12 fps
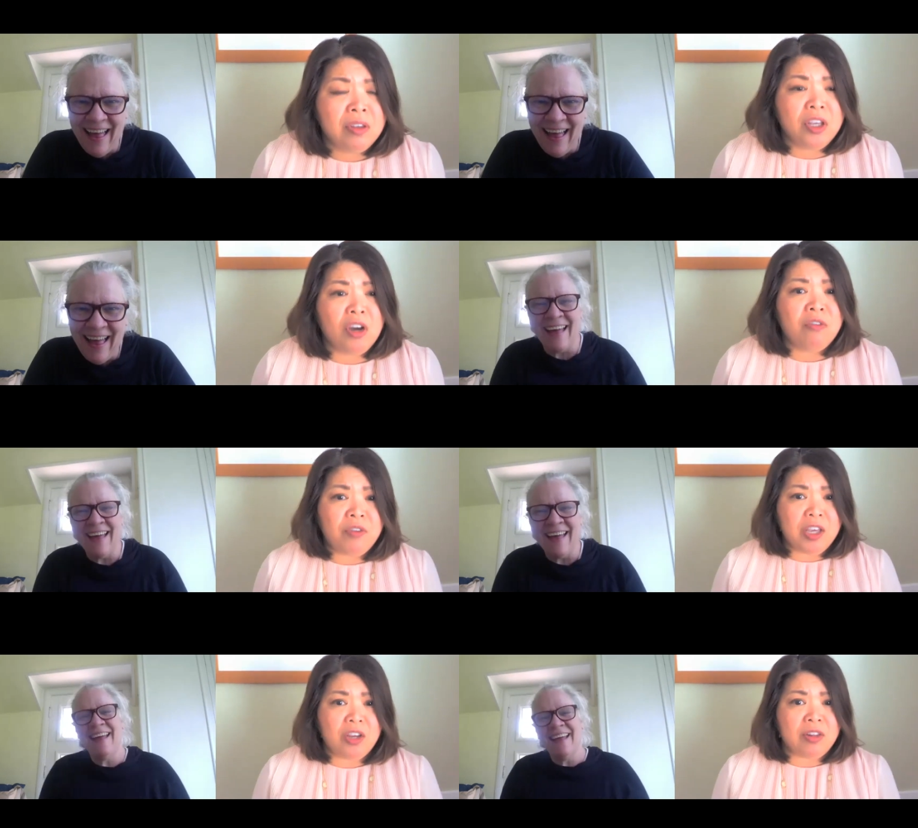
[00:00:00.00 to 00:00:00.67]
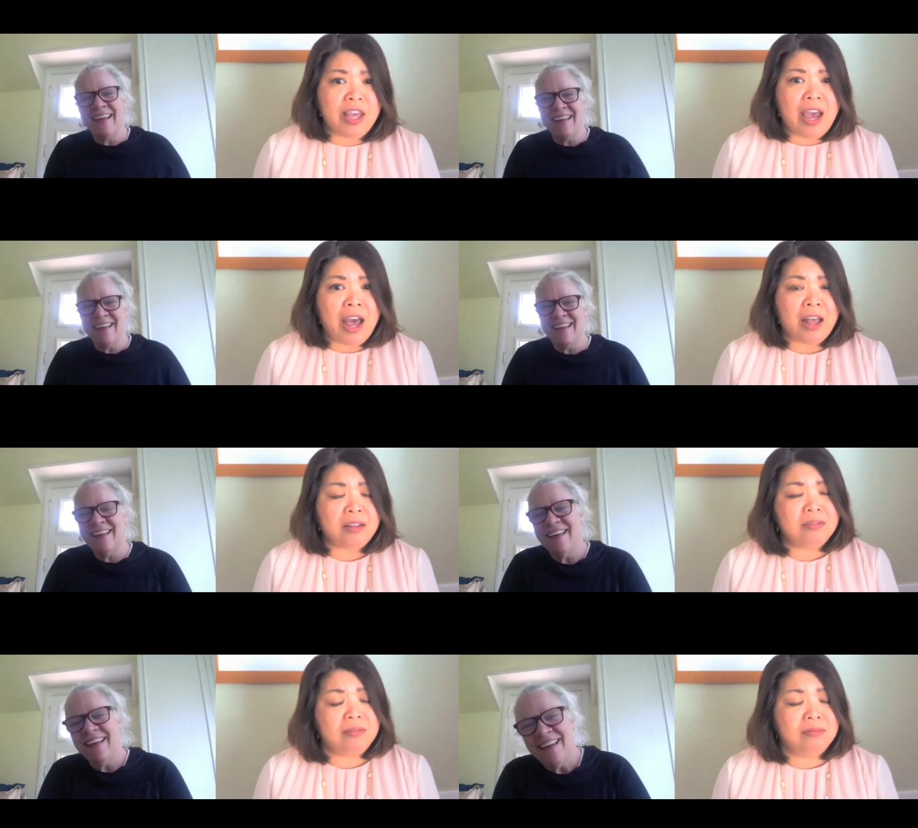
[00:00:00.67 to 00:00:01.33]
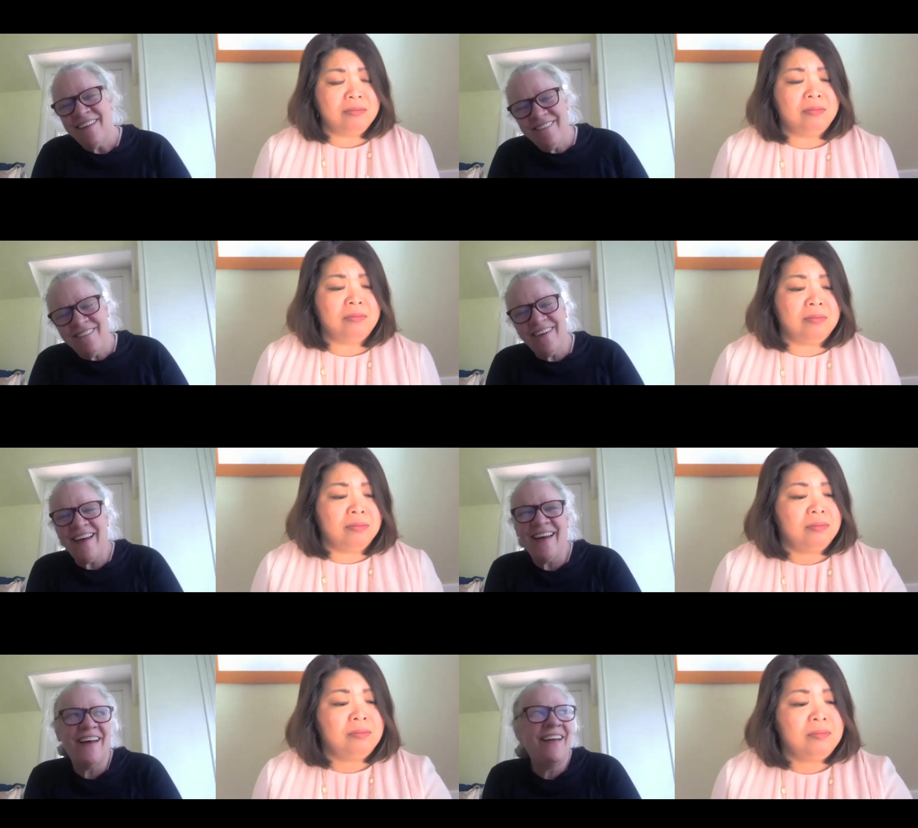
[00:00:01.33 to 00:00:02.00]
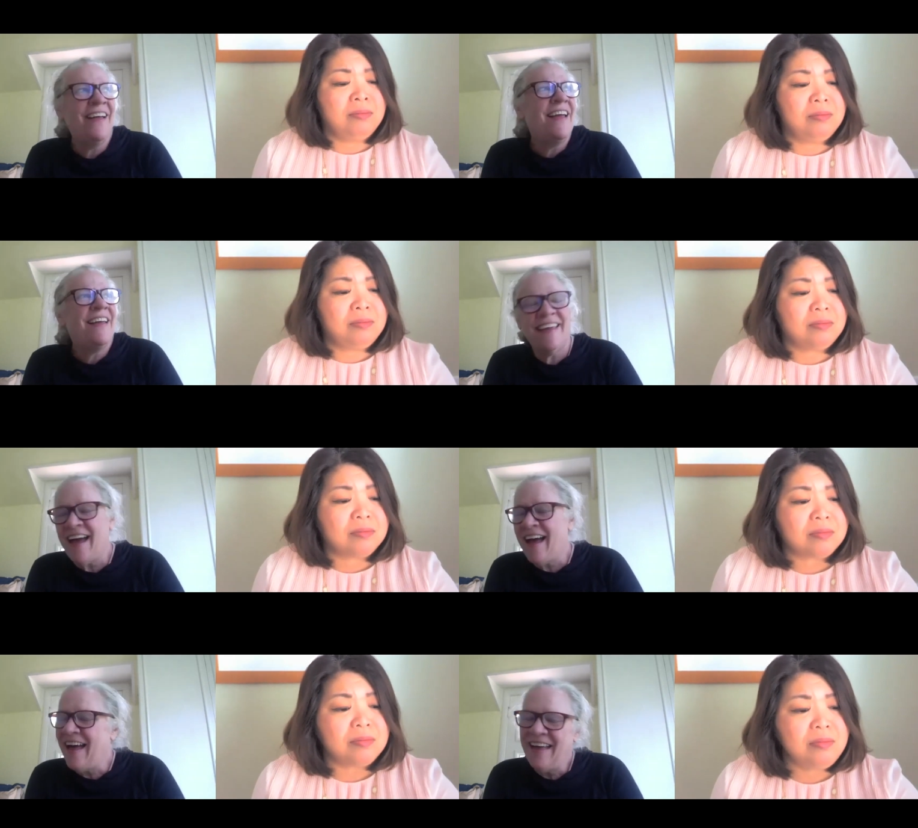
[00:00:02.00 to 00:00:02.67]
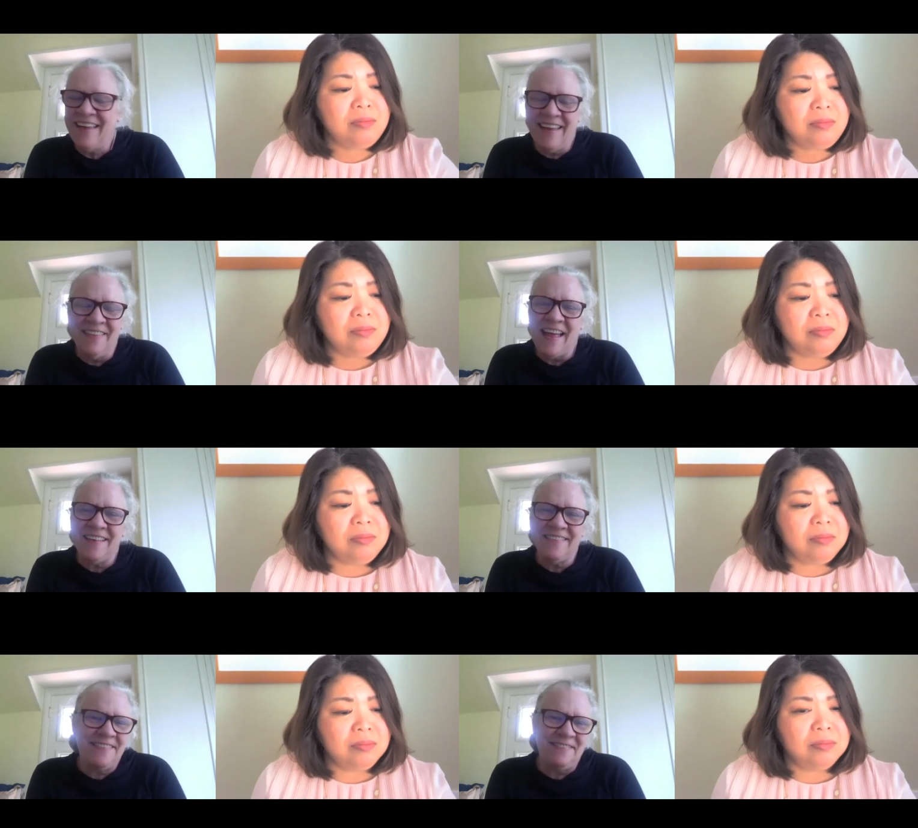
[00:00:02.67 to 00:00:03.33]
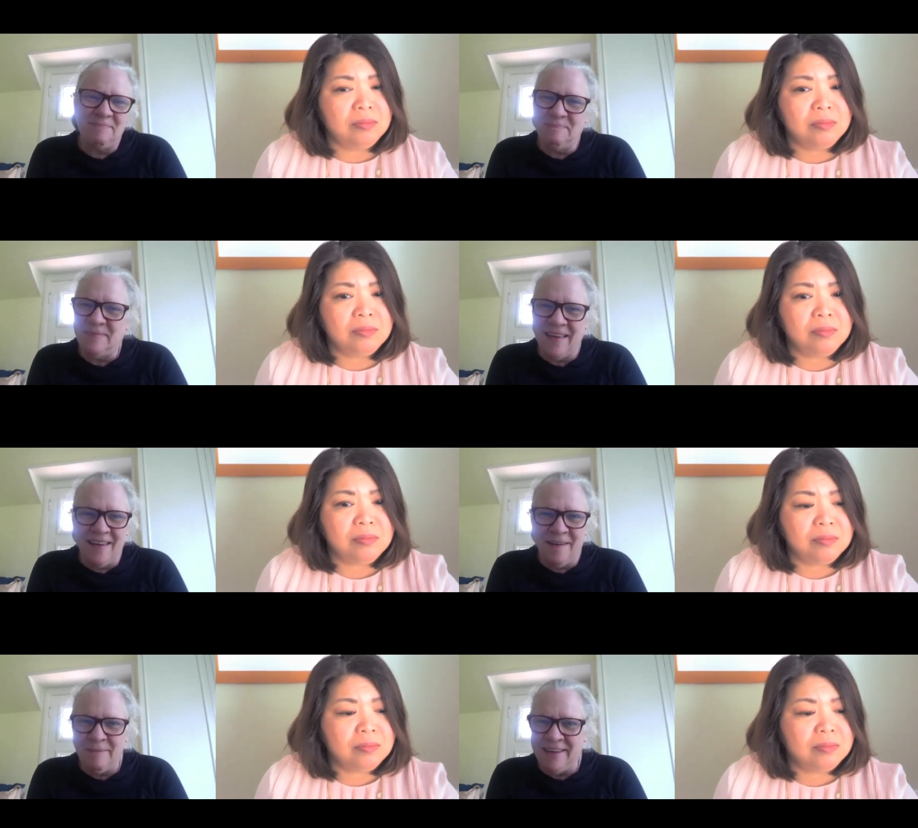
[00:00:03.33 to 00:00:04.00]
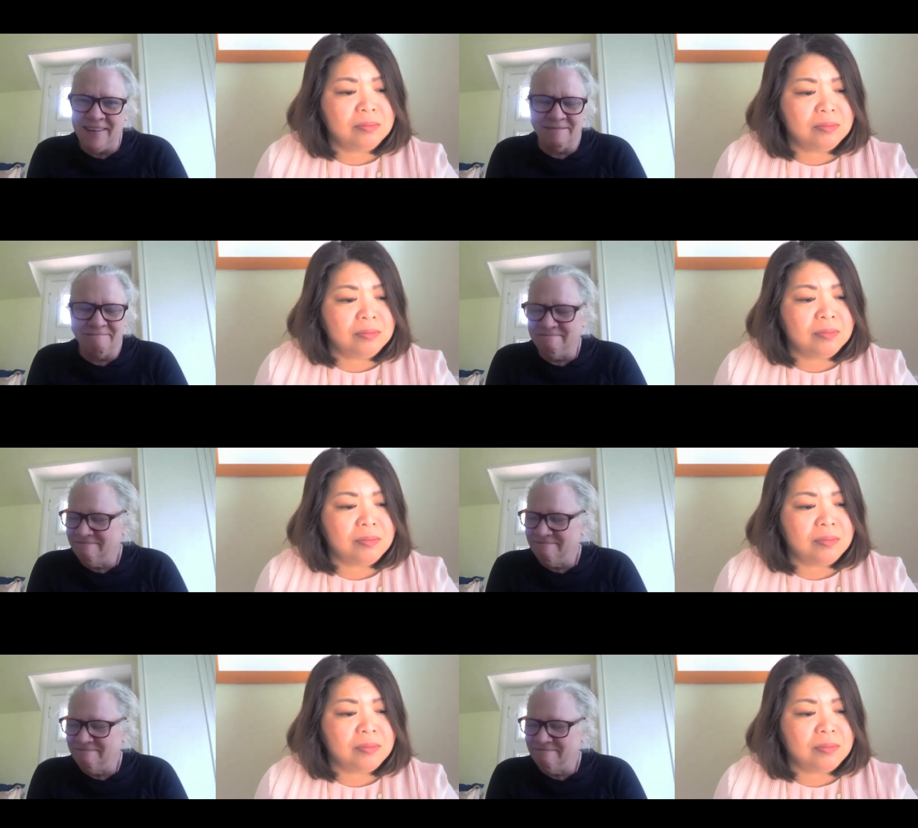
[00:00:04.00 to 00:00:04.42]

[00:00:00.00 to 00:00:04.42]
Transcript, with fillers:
Speaker 1: go figure that
Speaker 2: well yeah and that's i mean